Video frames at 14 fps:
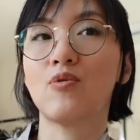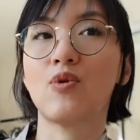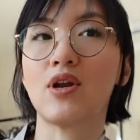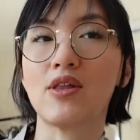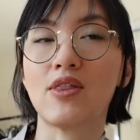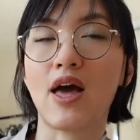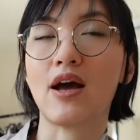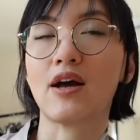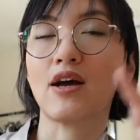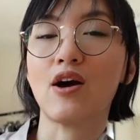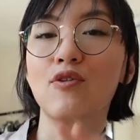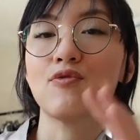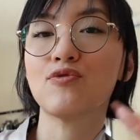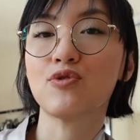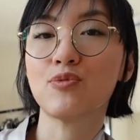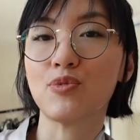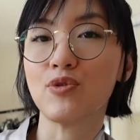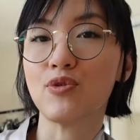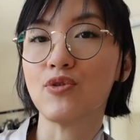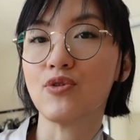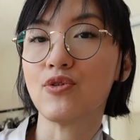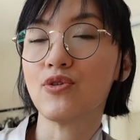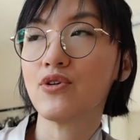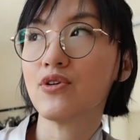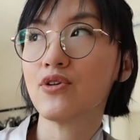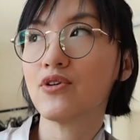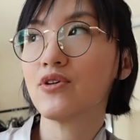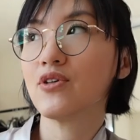wanted that comfortable
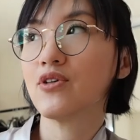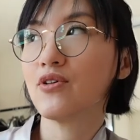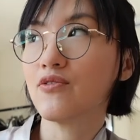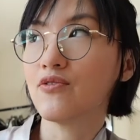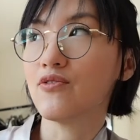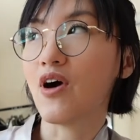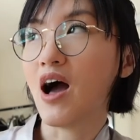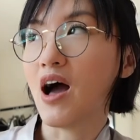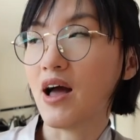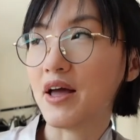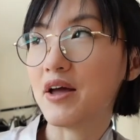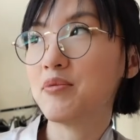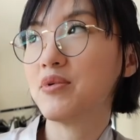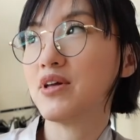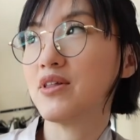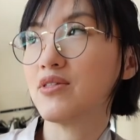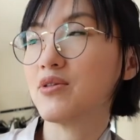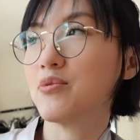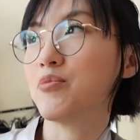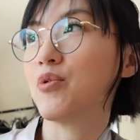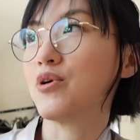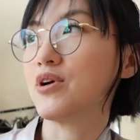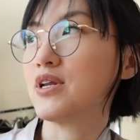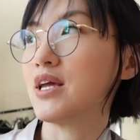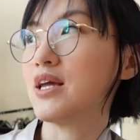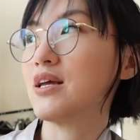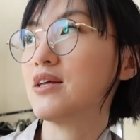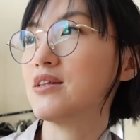vibe in the
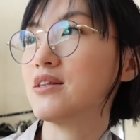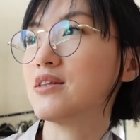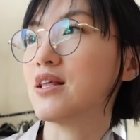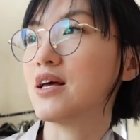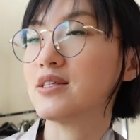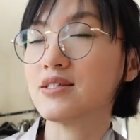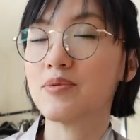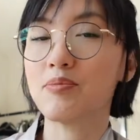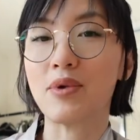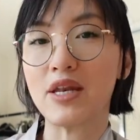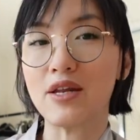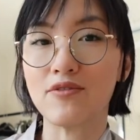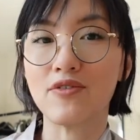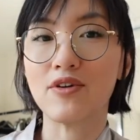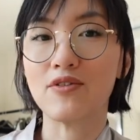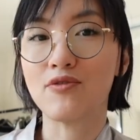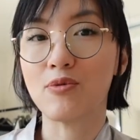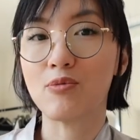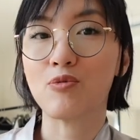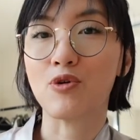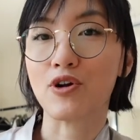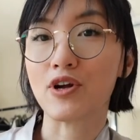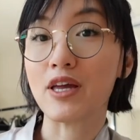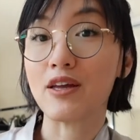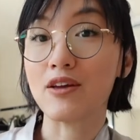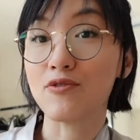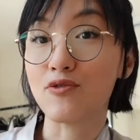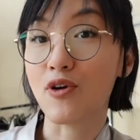morning, and that's the benefit from
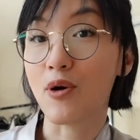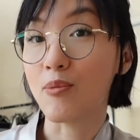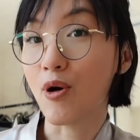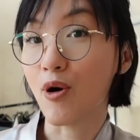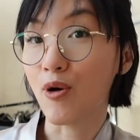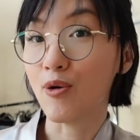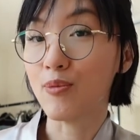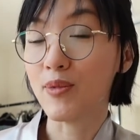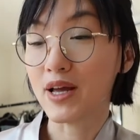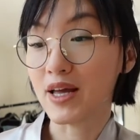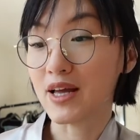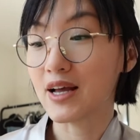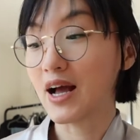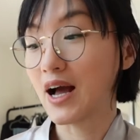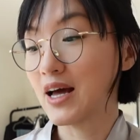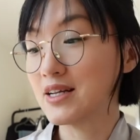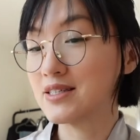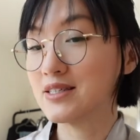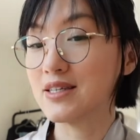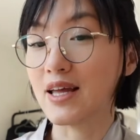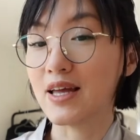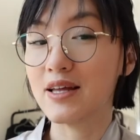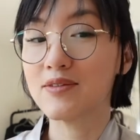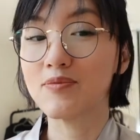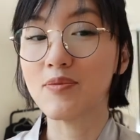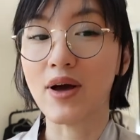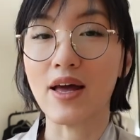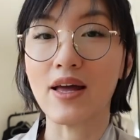working from home. I can kind of stay
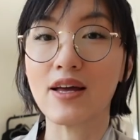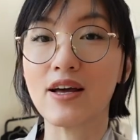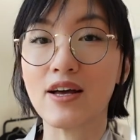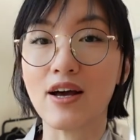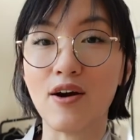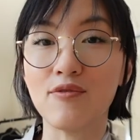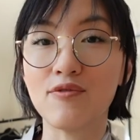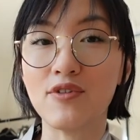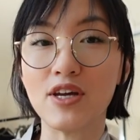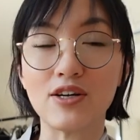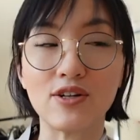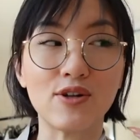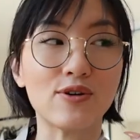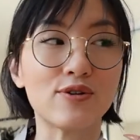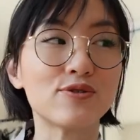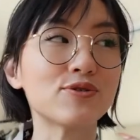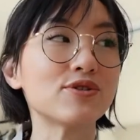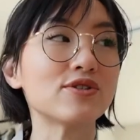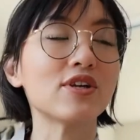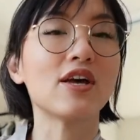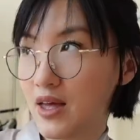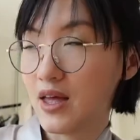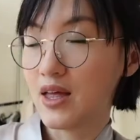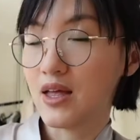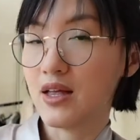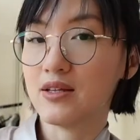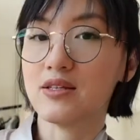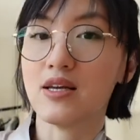in my comfy clothes,
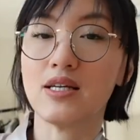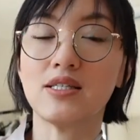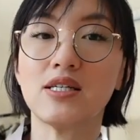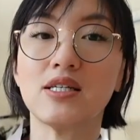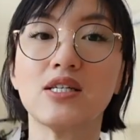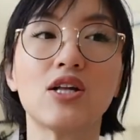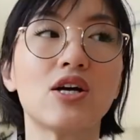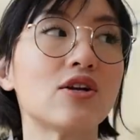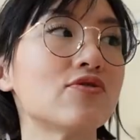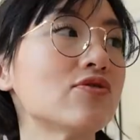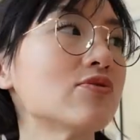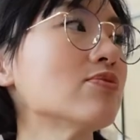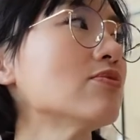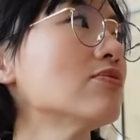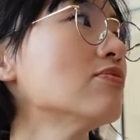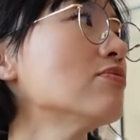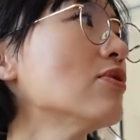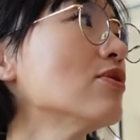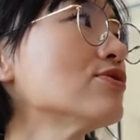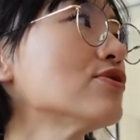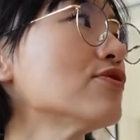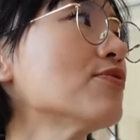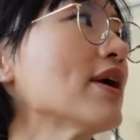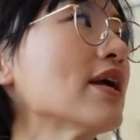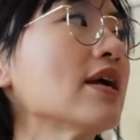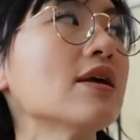and I did a lot of most of my